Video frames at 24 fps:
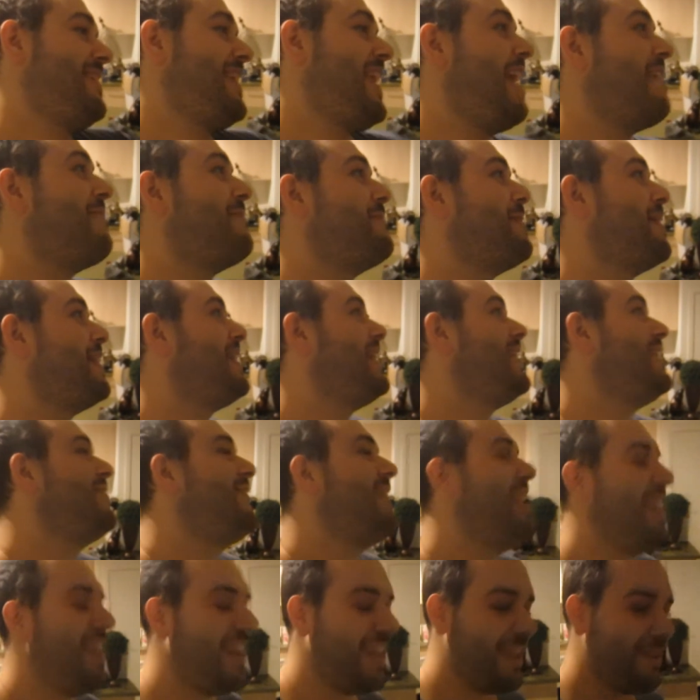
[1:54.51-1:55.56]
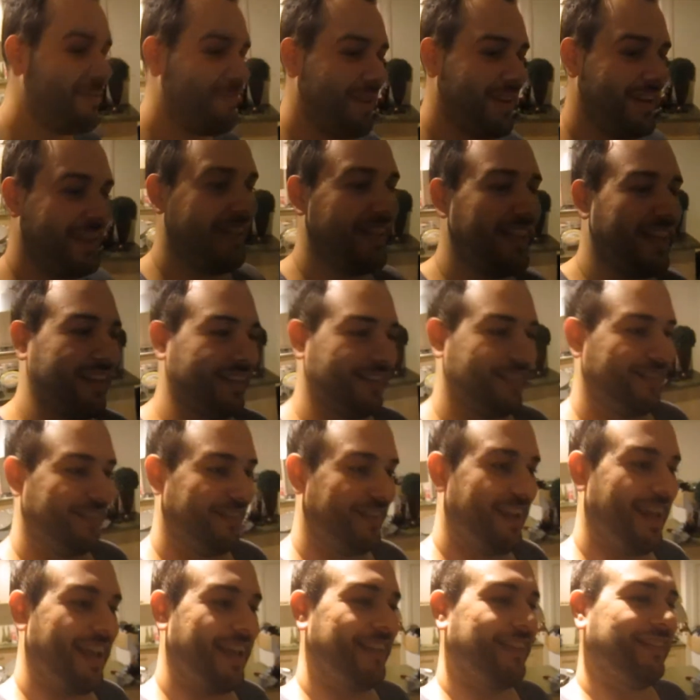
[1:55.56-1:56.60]
You haven't been anywhere near me in the last
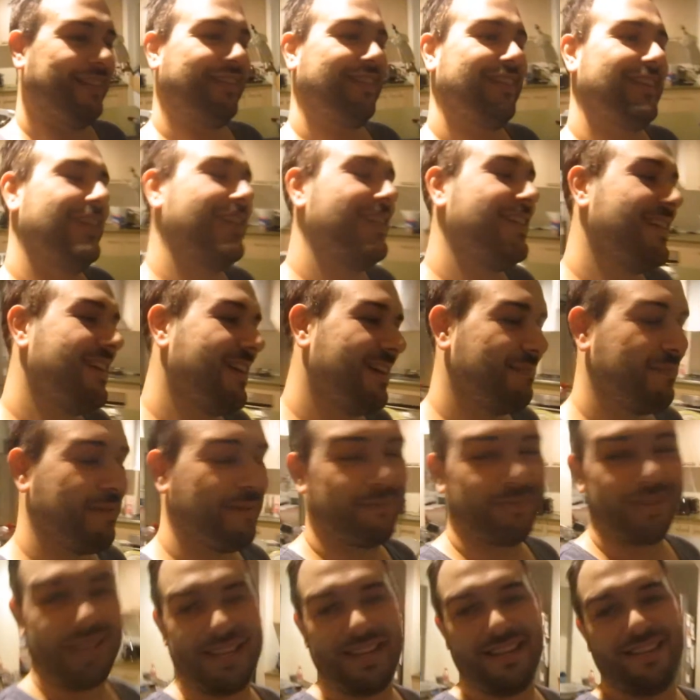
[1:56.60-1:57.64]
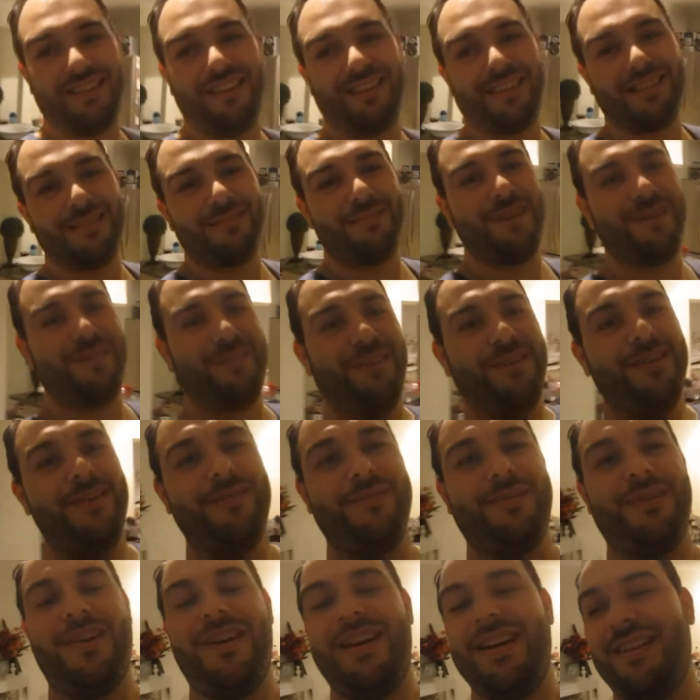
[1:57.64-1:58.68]
2 days. I've been bloody locked in my
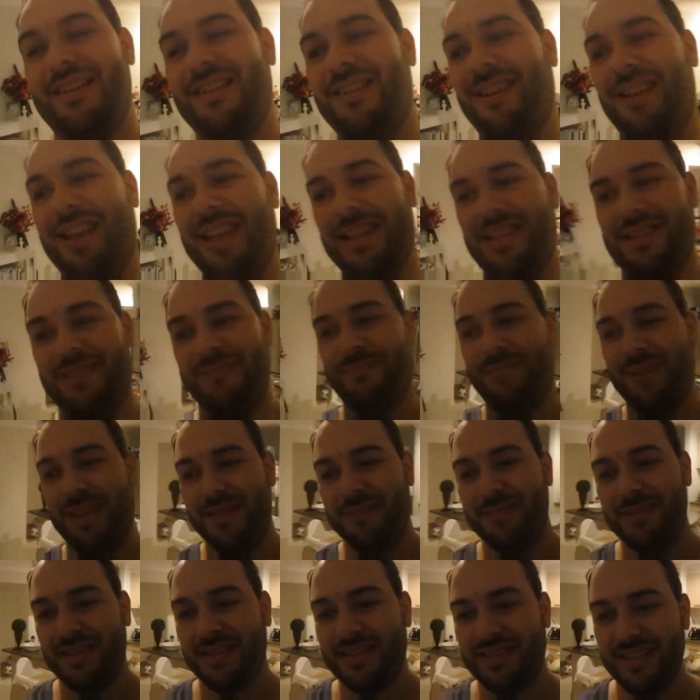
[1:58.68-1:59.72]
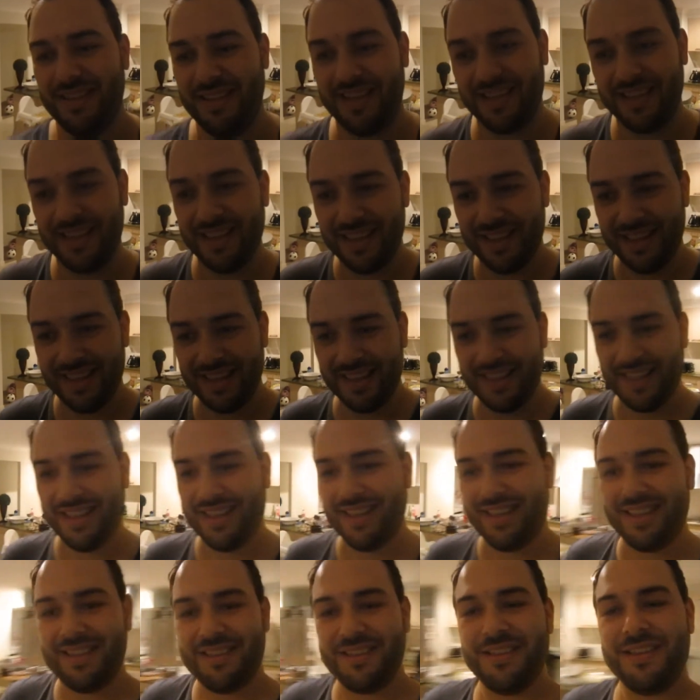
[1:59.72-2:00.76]
room trying to not get beepy sick.
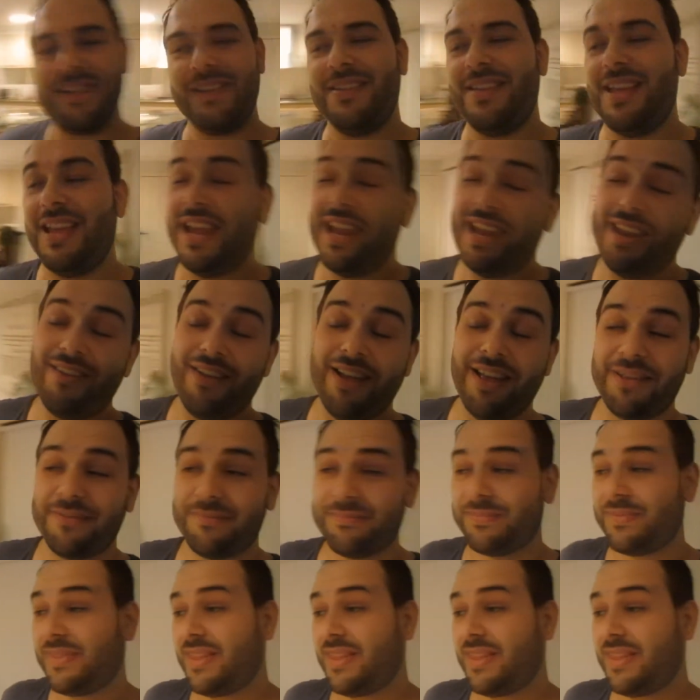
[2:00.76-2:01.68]
Yeah, anyway,